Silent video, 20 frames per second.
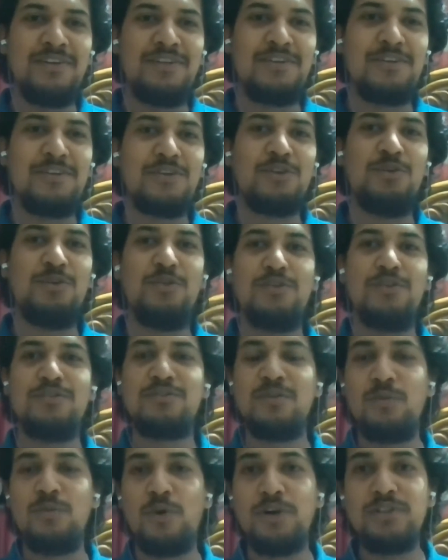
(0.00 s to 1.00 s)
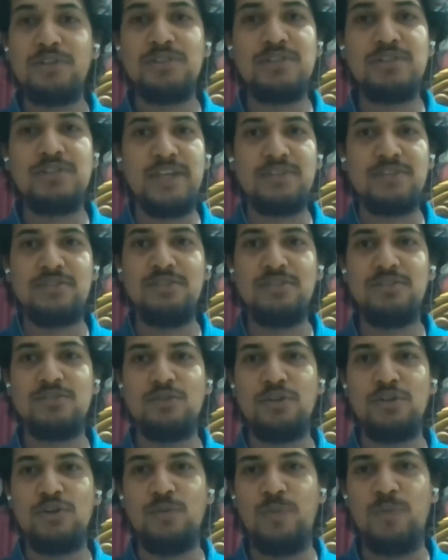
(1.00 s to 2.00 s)
Cool. So what is this session is
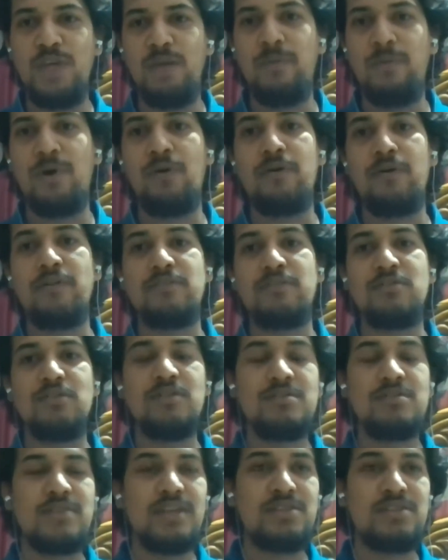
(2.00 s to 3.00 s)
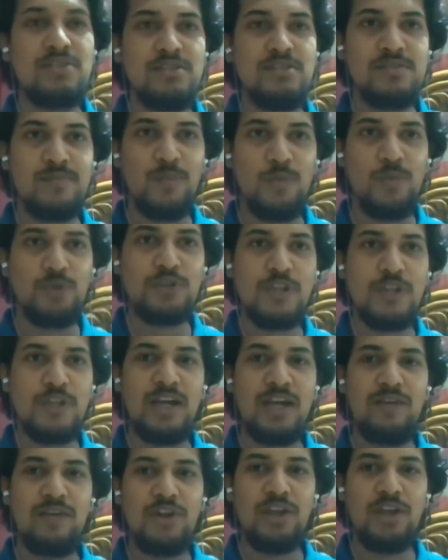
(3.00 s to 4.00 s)
going to be about? So this session is mostly
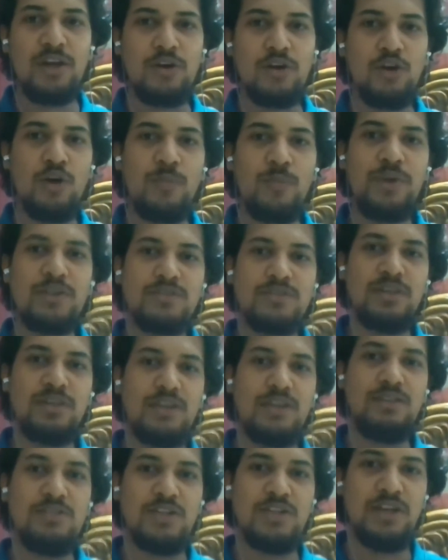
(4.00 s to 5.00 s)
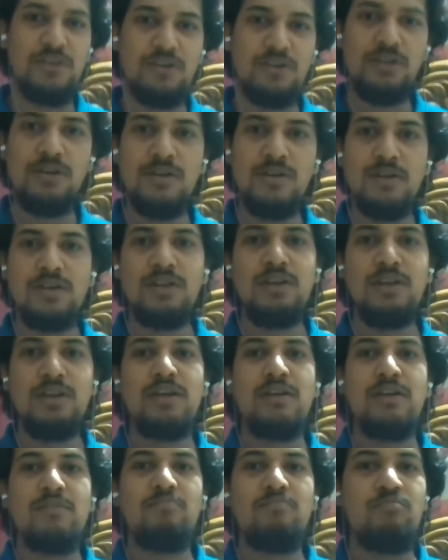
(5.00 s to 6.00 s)
covering economics in general.
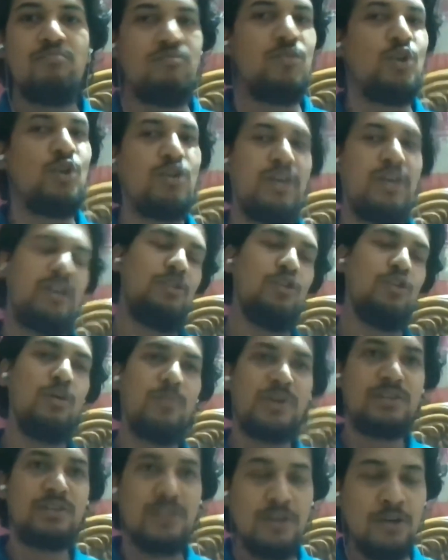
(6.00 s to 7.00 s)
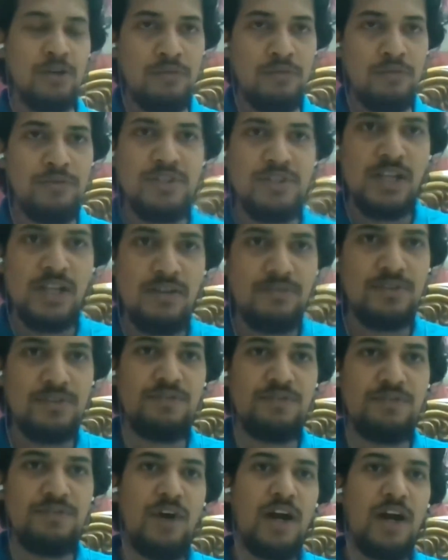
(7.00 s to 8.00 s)
Look, economics in and of itself
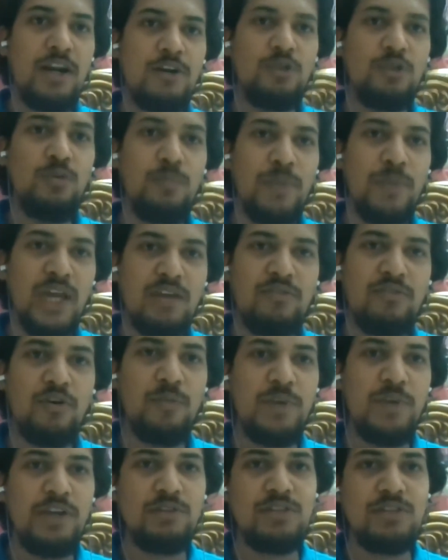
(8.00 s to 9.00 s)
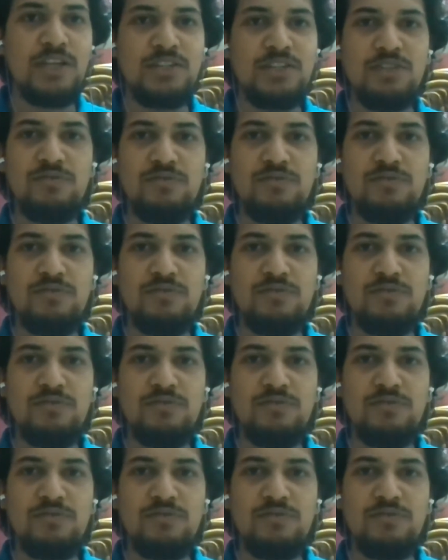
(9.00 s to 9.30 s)
is far too big for me to session for